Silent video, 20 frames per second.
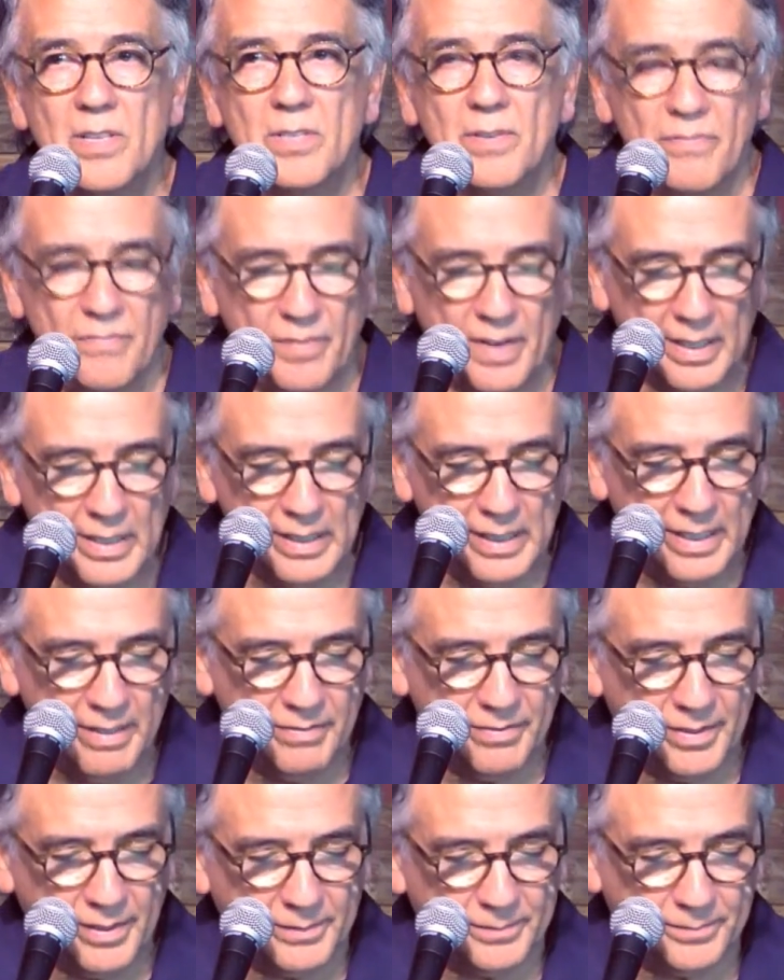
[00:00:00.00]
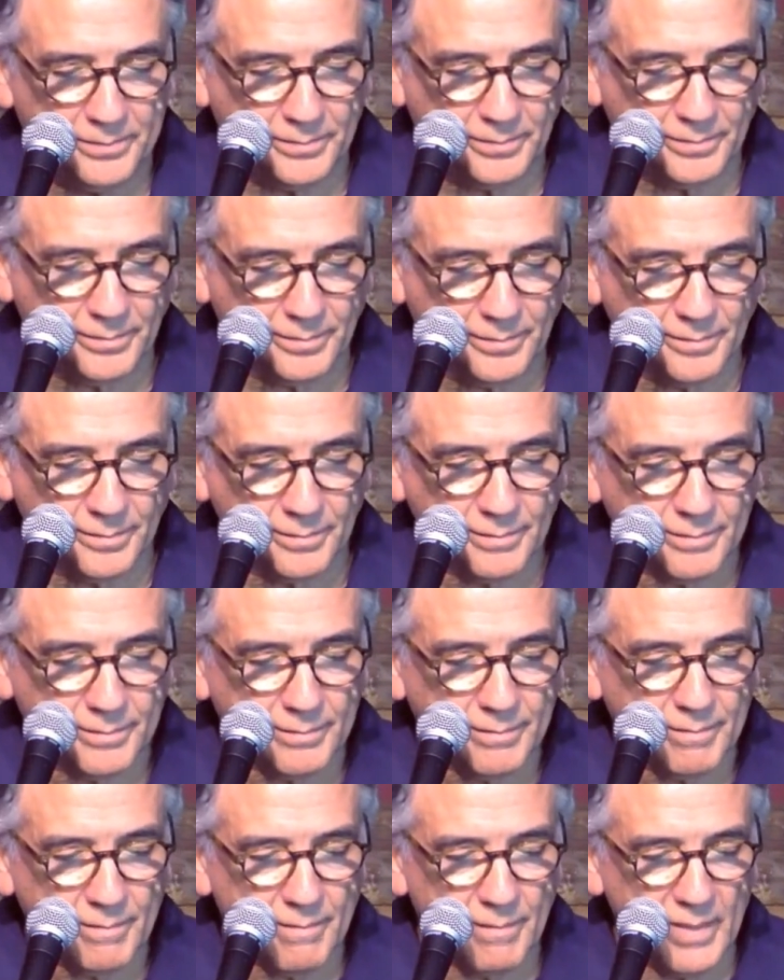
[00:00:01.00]
as a fig leaf
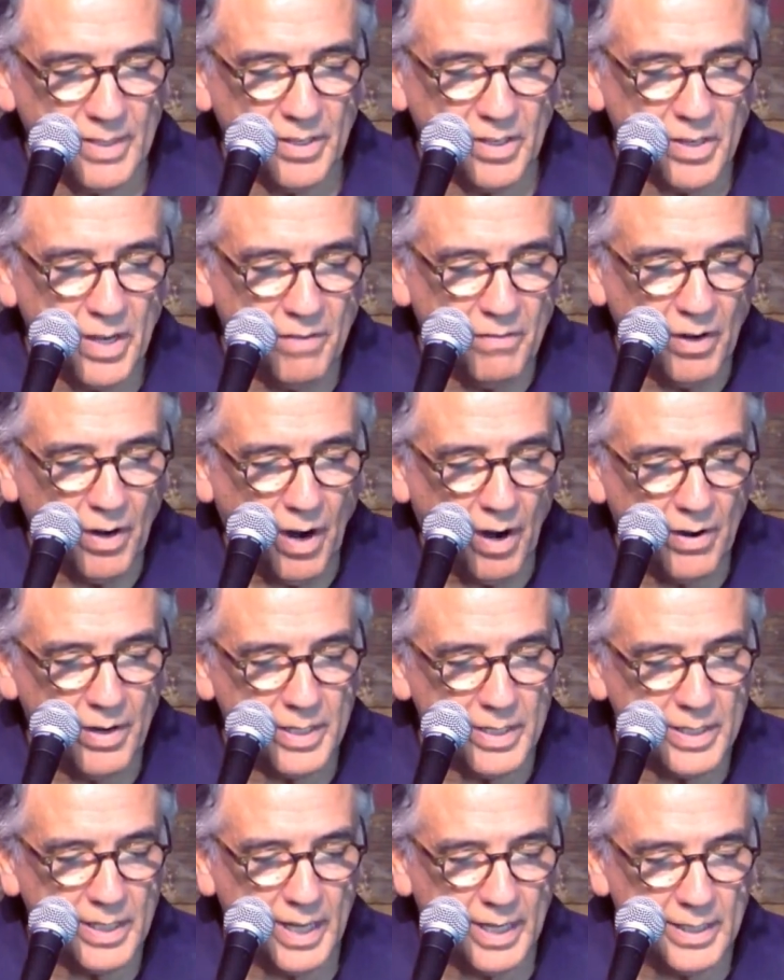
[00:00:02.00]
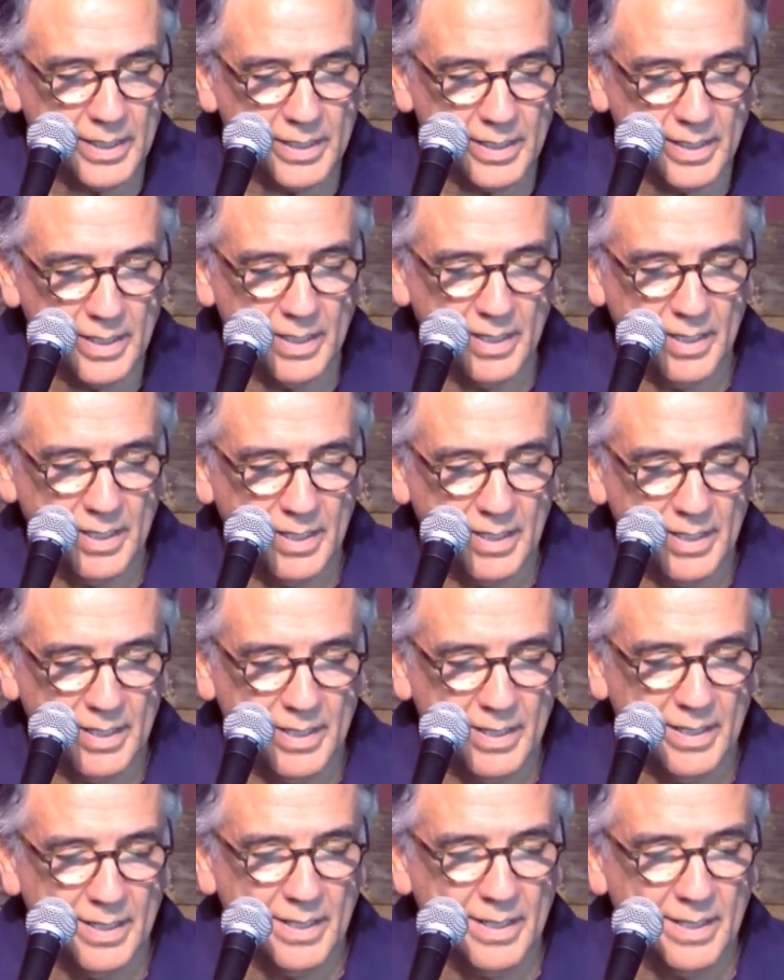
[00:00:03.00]
to cover our intent,
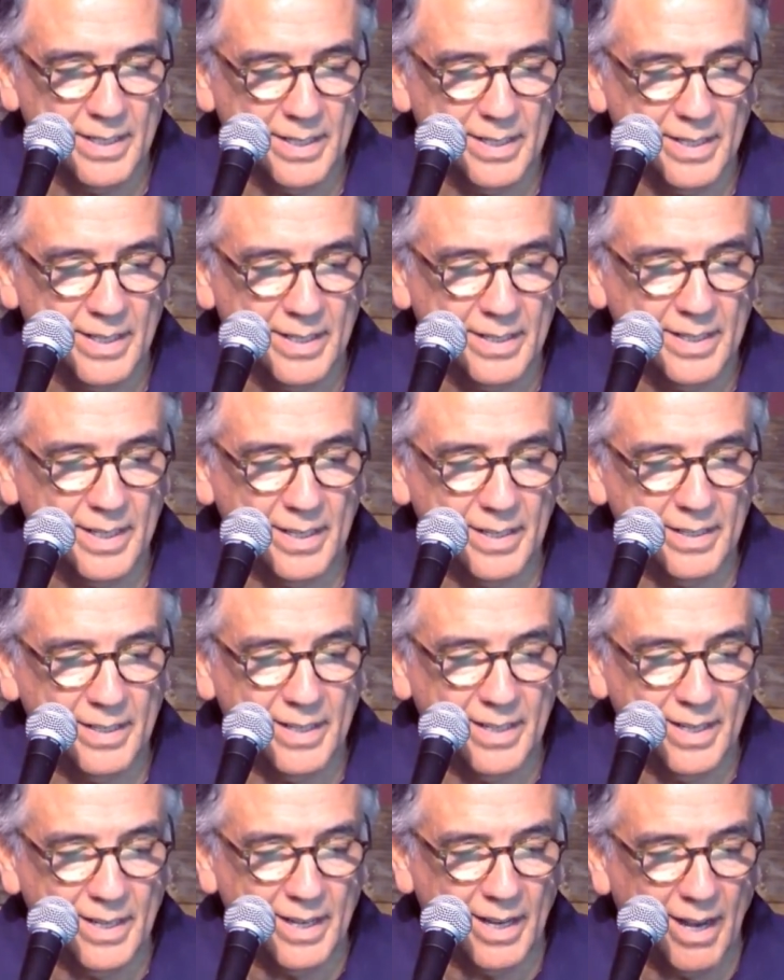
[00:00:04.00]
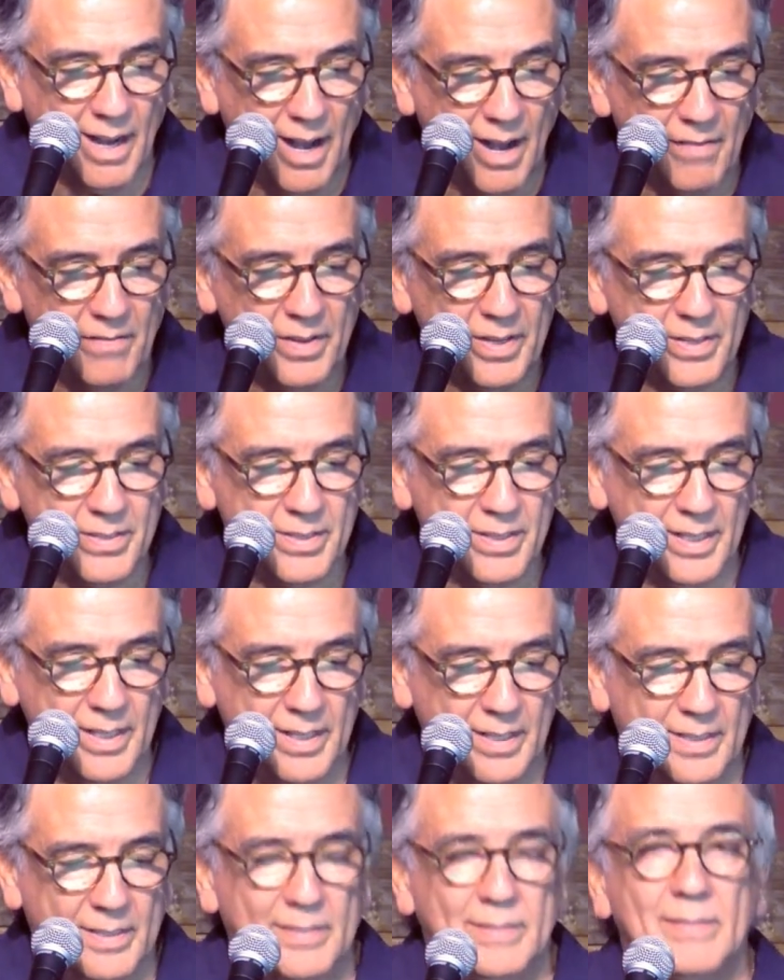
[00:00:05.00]
then
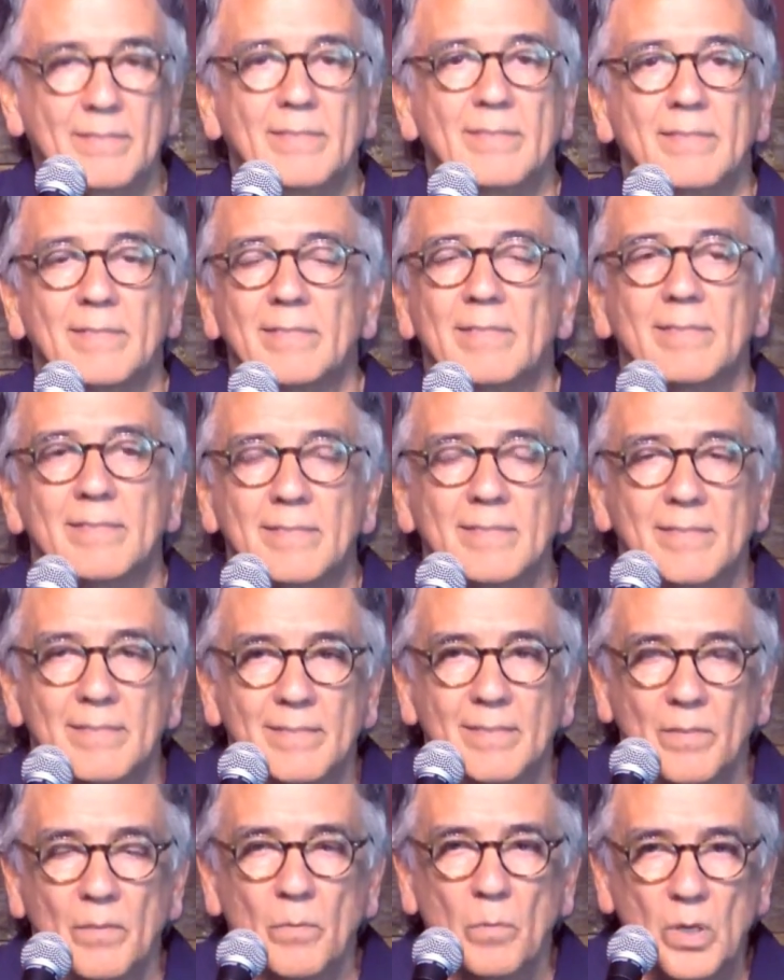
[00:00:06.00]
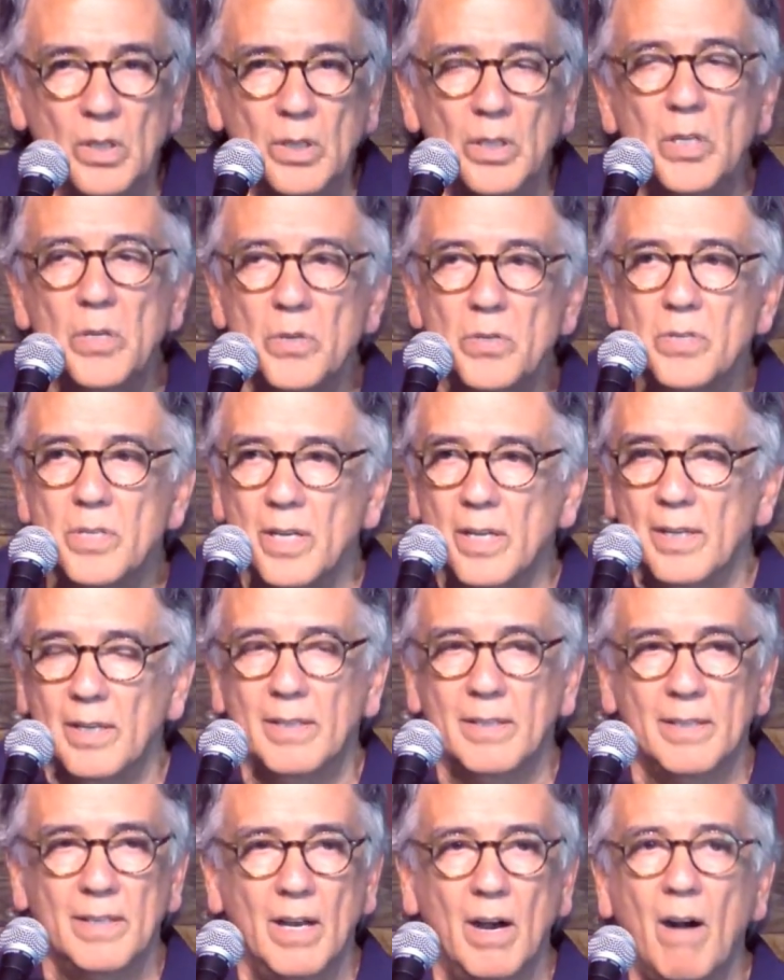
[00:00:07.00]
obviously we're losing
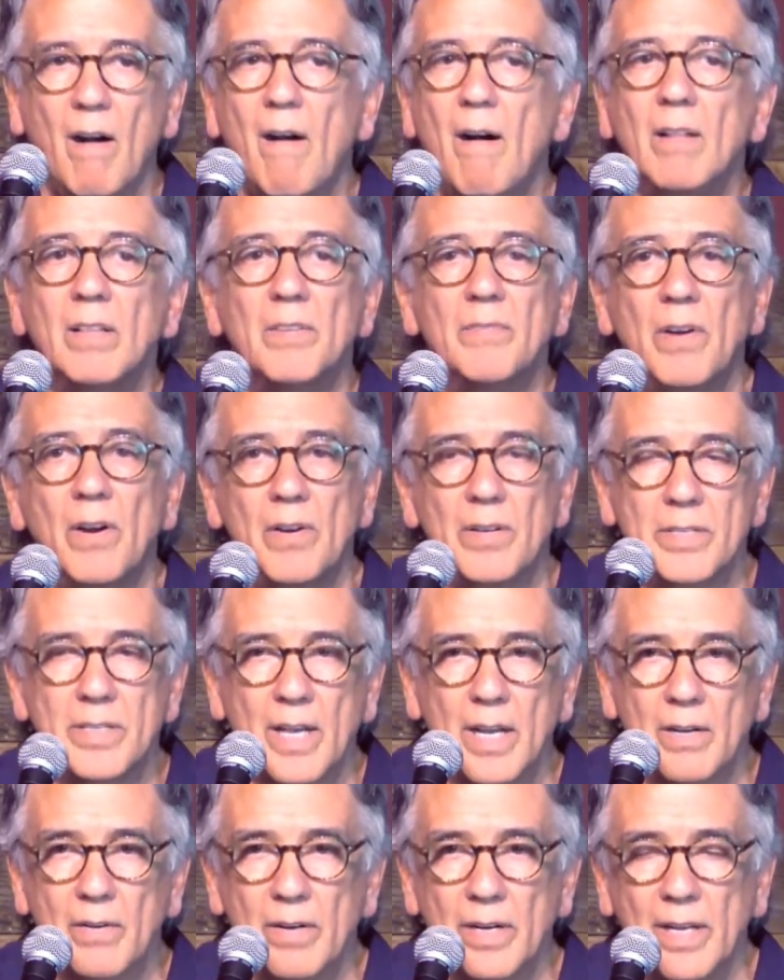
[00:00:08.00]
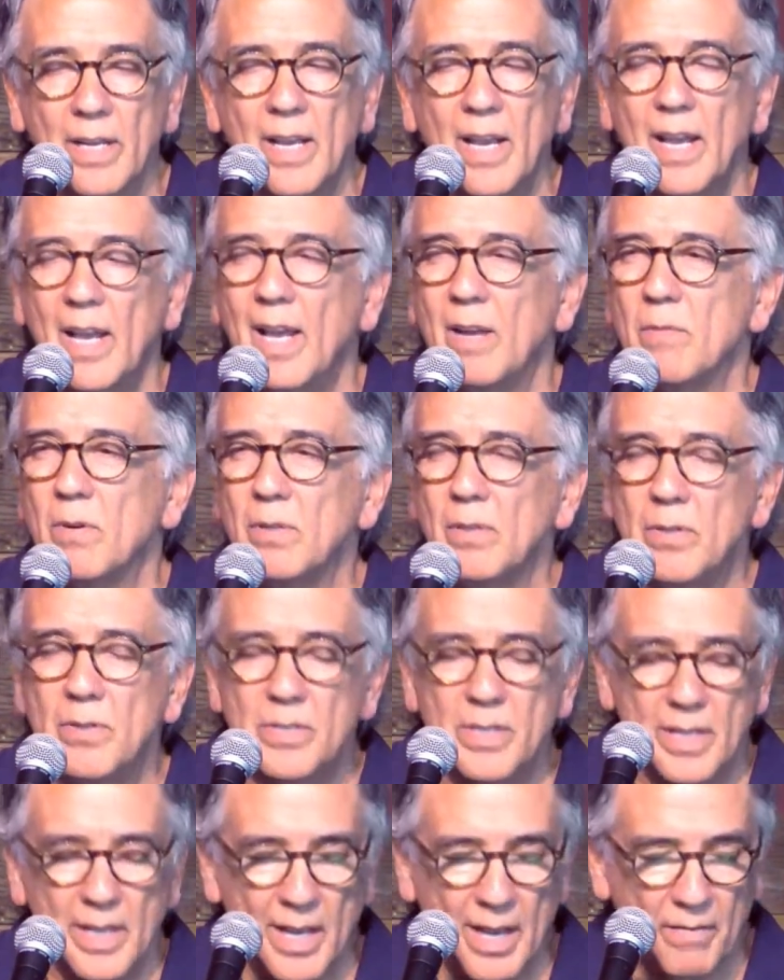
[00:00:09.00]
all of our integrity and we're
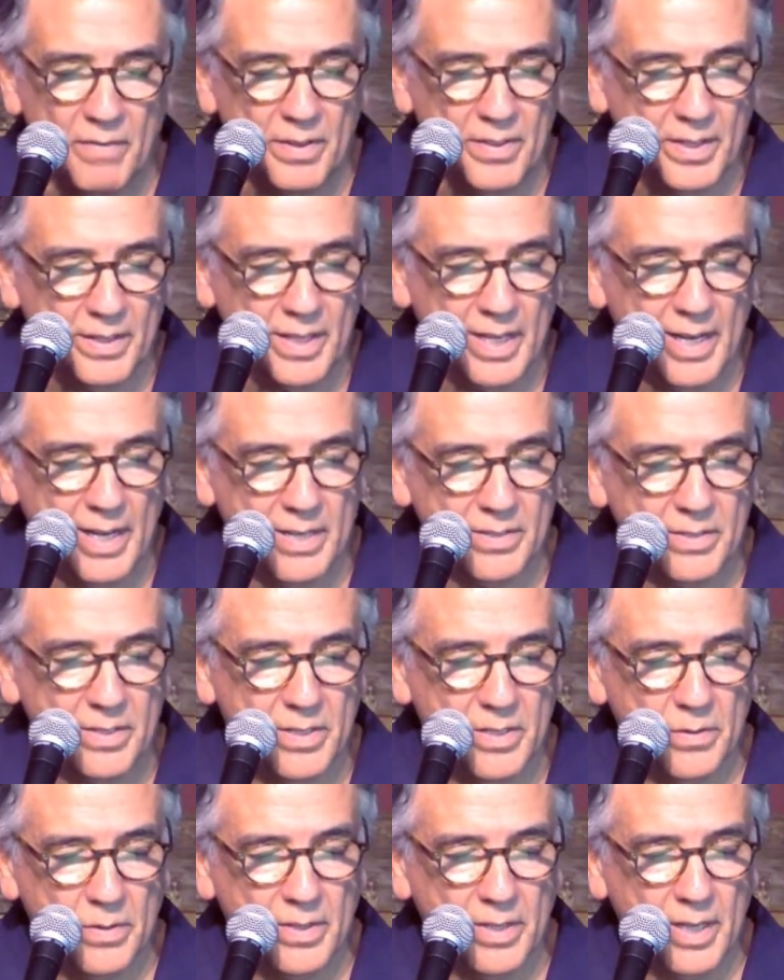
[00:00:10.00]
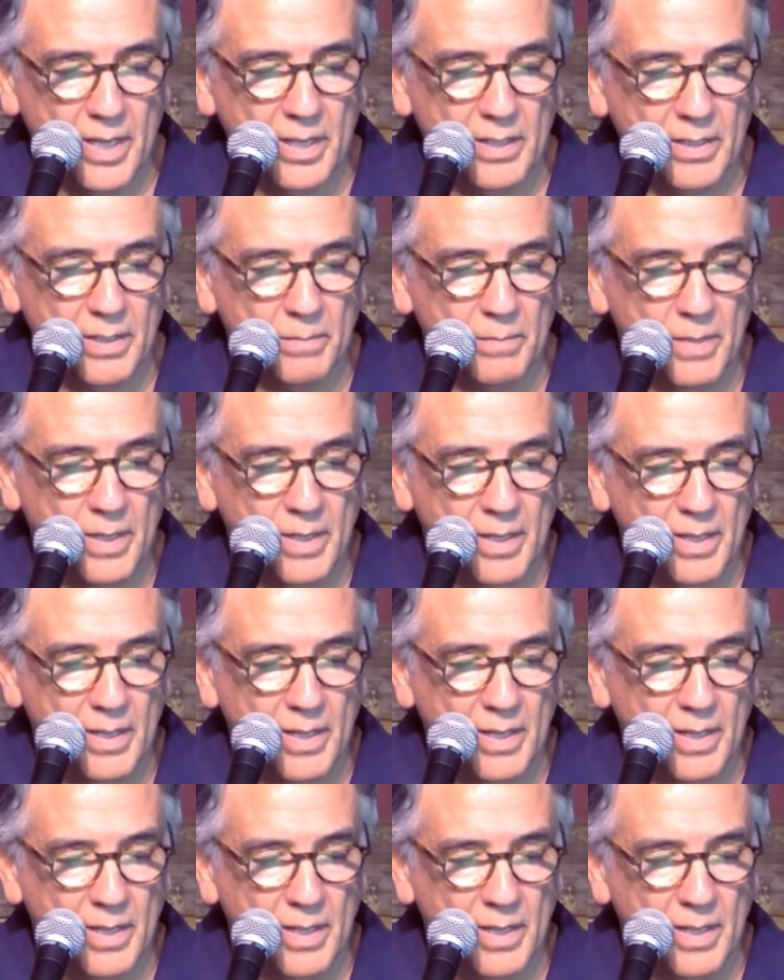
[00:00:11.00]
losing everything that has to do with the kingdom.